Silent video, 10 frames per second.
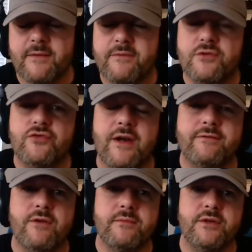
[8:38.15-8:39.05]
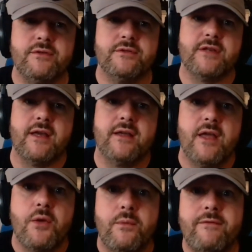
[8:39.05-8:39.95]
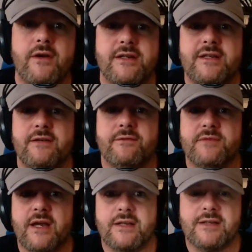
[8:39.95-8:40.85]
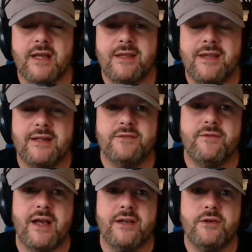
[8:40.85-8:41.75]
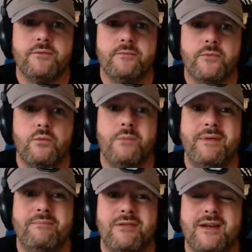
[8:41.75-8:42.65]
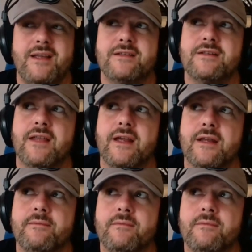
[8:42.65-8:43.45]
If you draft Rome Odunze, we've already seen from JSN that his value will be pretty insulated.